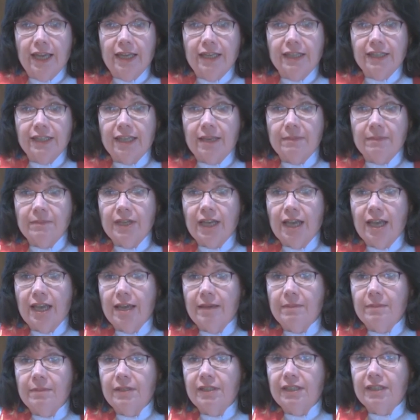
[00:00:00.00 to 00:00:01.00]

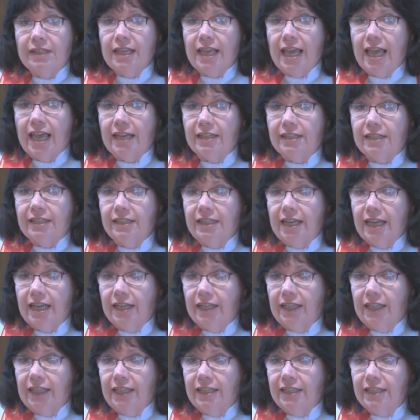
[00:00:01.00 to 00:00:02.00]
Sometimes
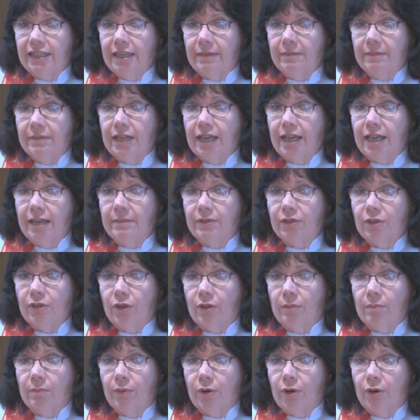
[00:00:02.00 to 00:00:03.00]
accidentally, sometimes
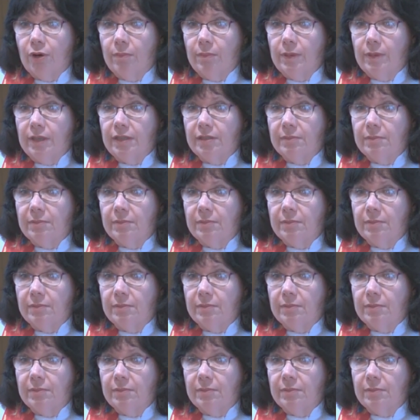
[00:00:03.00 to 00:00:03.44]
on purpose,